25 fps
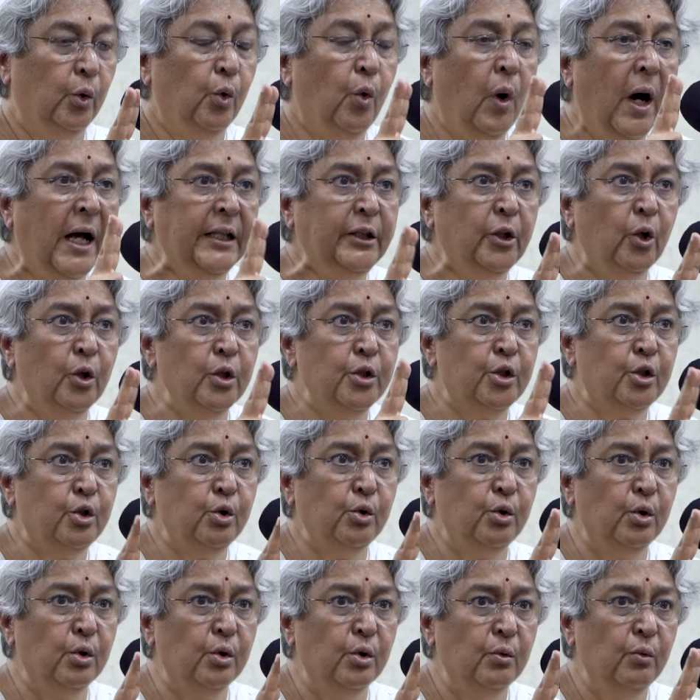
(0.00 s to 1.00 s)
Who are those
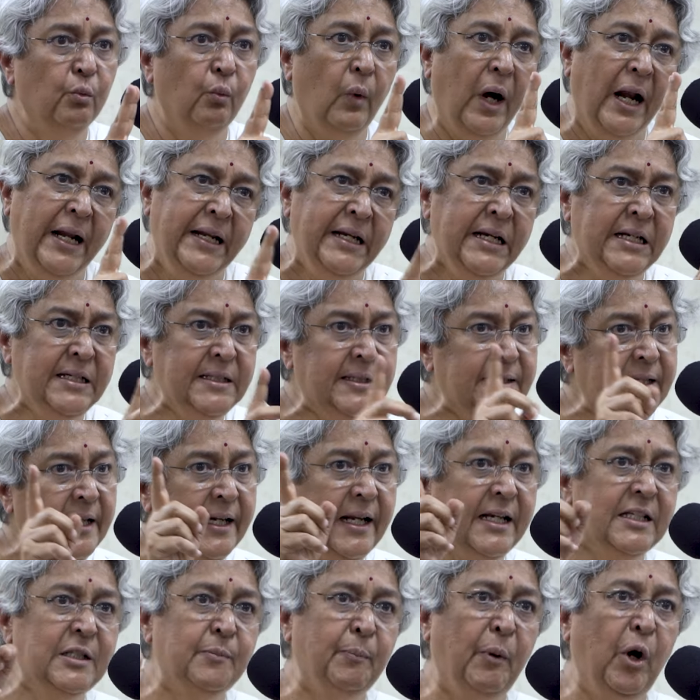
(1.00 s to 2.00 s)
two? One is the
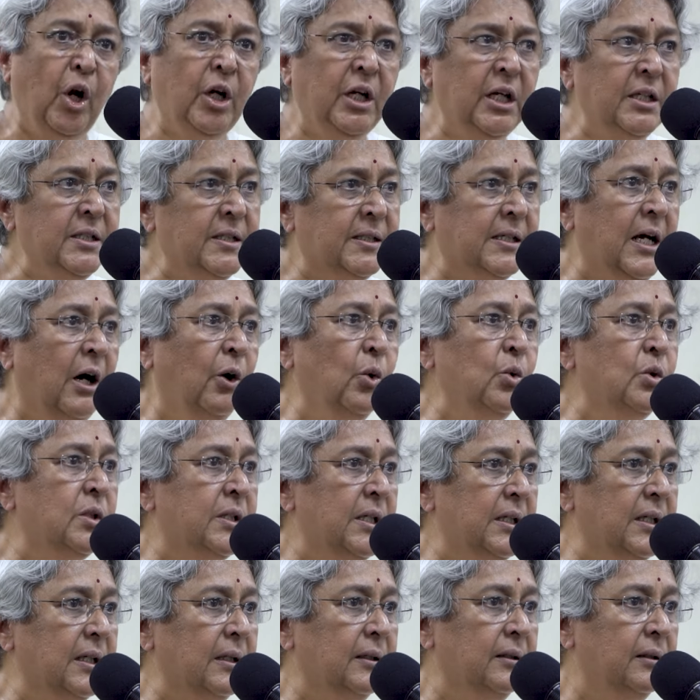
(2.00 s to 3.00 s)
Respondents'
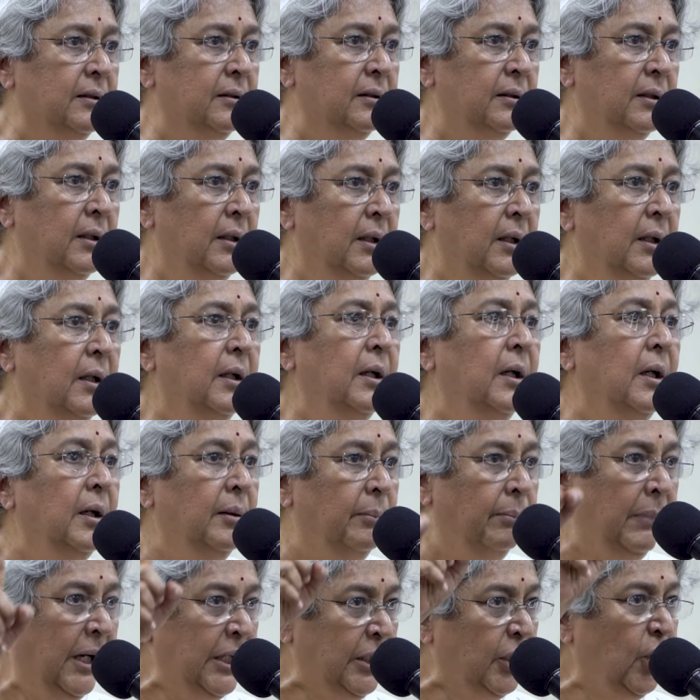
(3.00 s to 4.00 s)
Council,
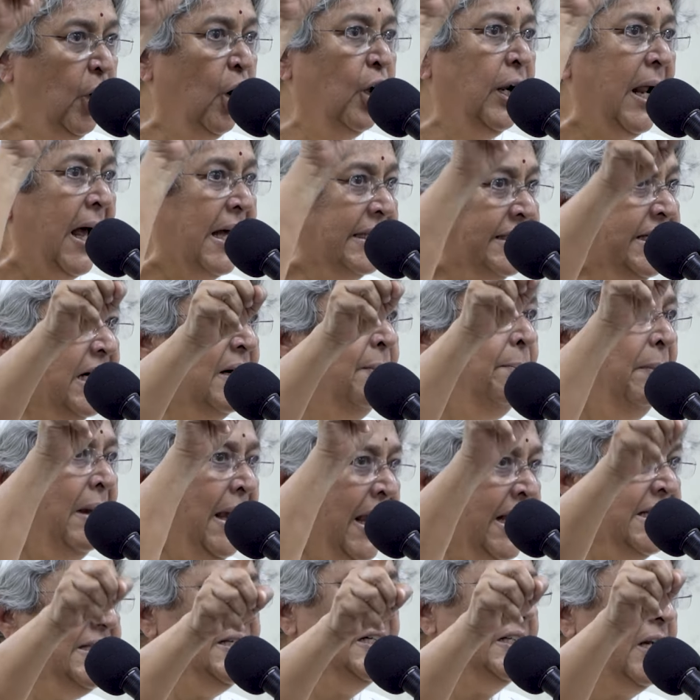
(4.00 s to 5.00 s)
but your other
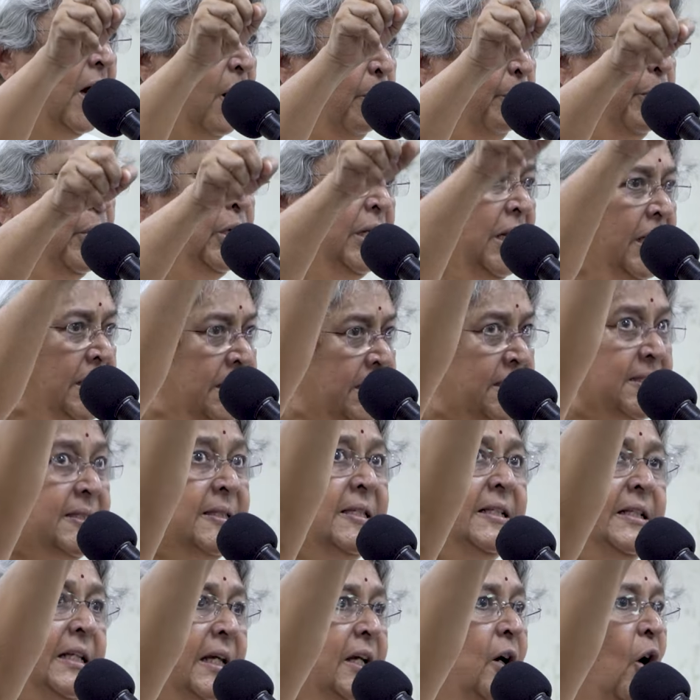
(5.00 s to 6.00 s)
major opponent is
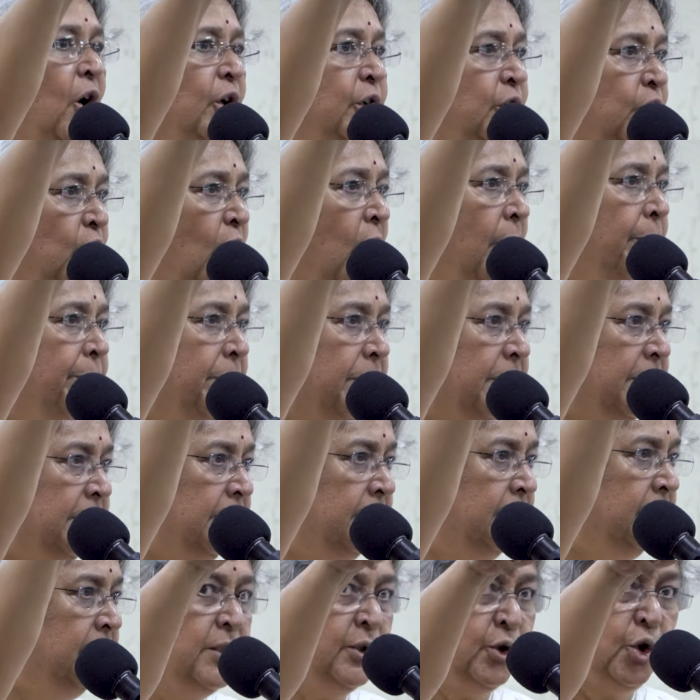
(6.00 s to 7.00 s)
sitting on top.
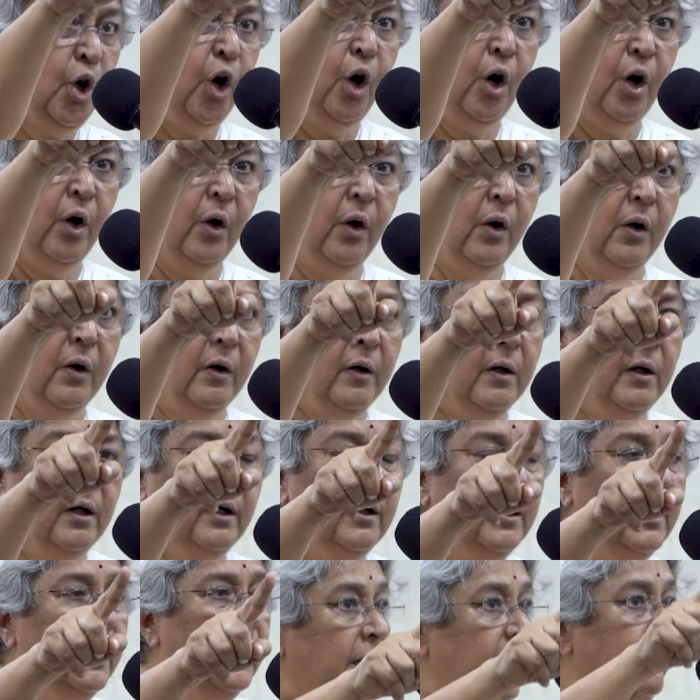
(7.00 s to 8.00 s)
So,
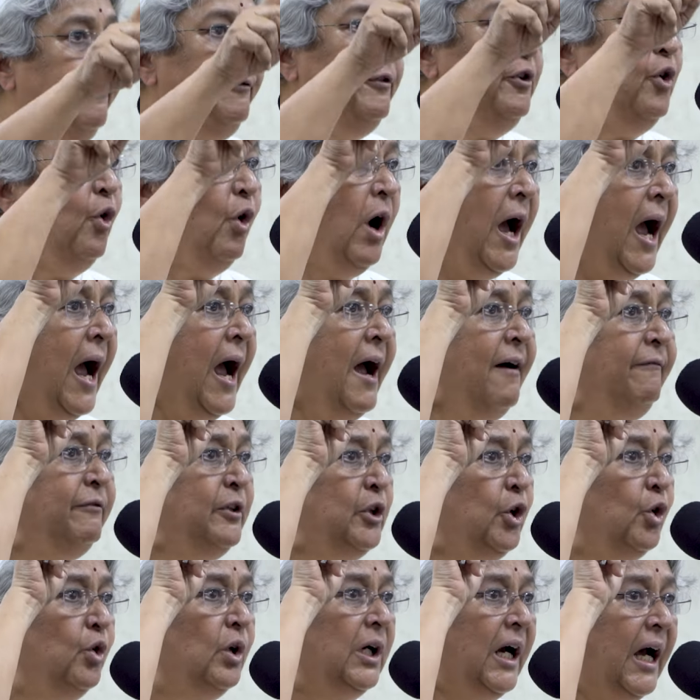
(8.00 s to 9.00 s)
if you have
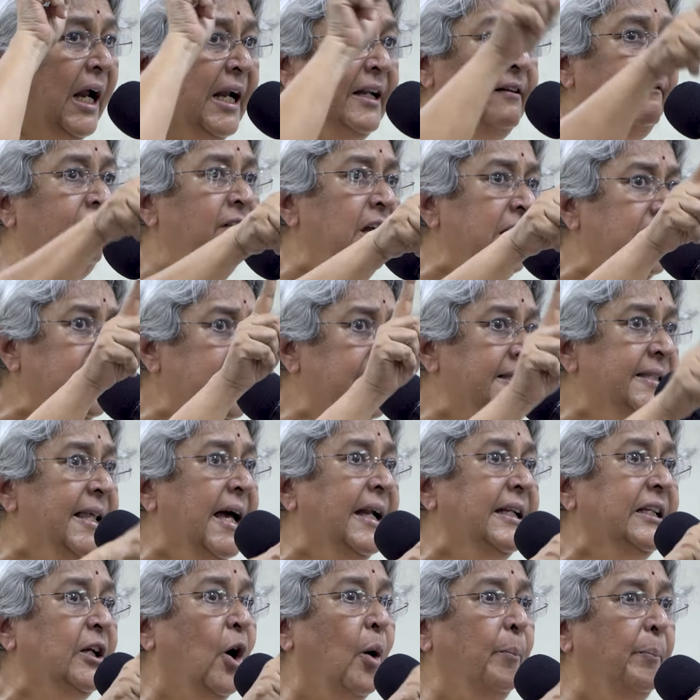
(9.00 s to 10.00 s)
to convince
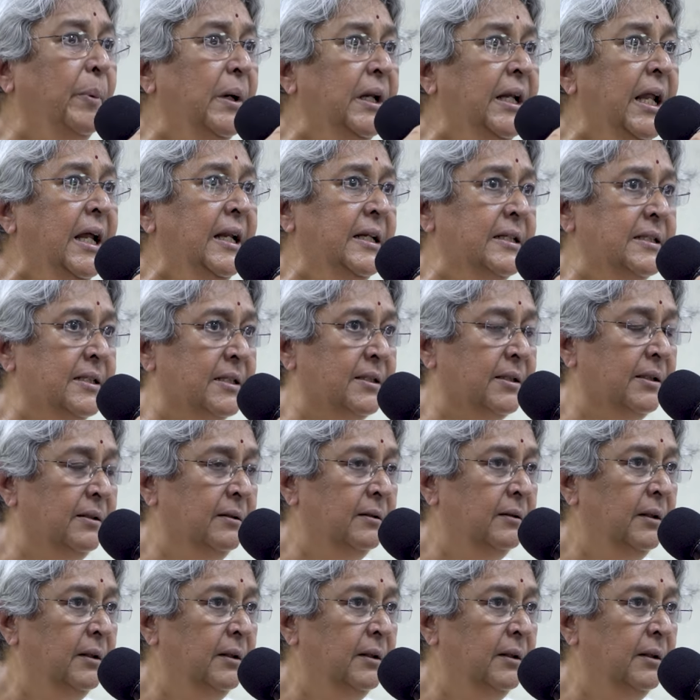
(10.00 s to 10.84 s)
that opponent